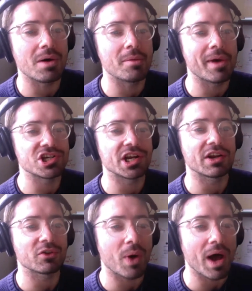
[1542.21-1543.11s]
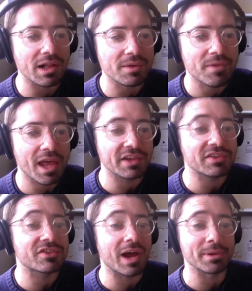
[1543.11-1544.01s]
I'm imagining as well, unless
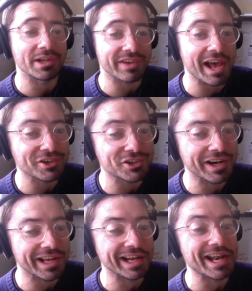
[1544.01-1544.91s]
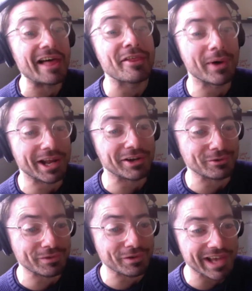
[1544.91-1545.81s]
he's doubling down and trying to get another one hundred
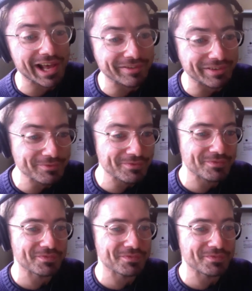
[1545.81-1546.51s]
and fifty out of him.